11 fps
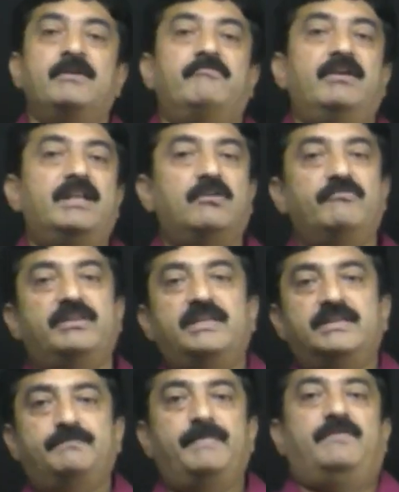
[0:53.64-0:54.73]
Well, now with
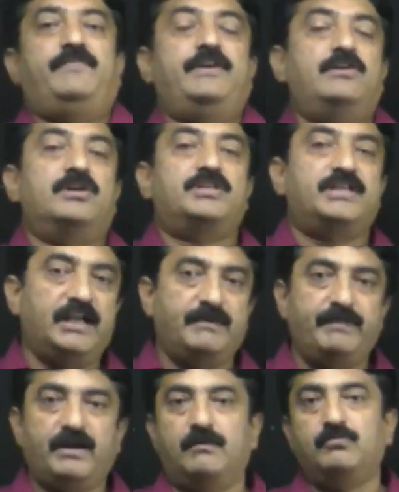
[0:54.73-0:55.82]
this brief introduction,
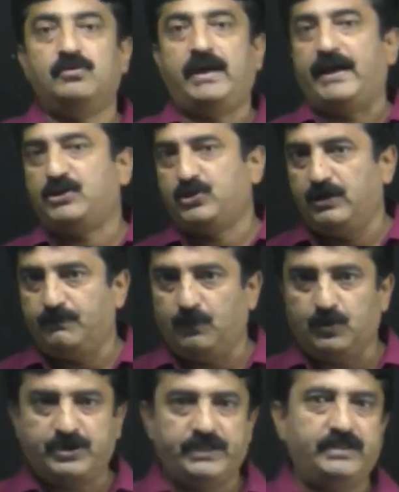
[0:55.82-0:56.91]
let me come to the actual
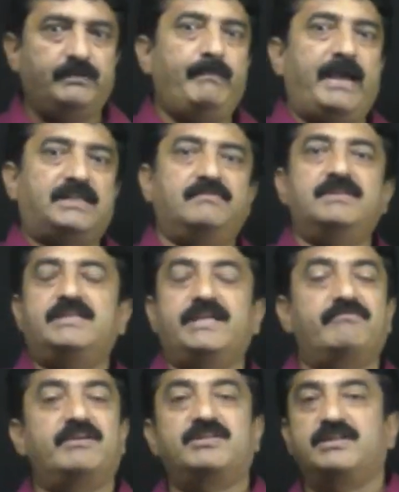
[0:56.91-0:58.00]
portion, Maxwell's
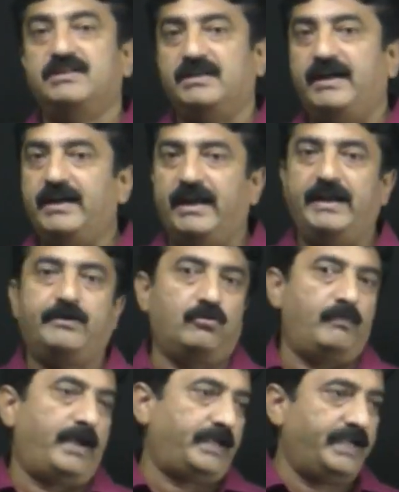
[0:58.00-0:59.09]
equations and
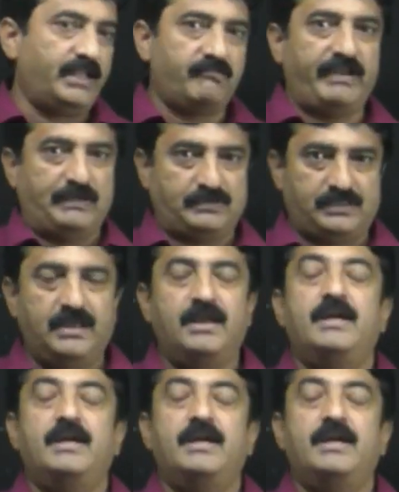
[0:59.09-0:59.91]
electromagnetic waves.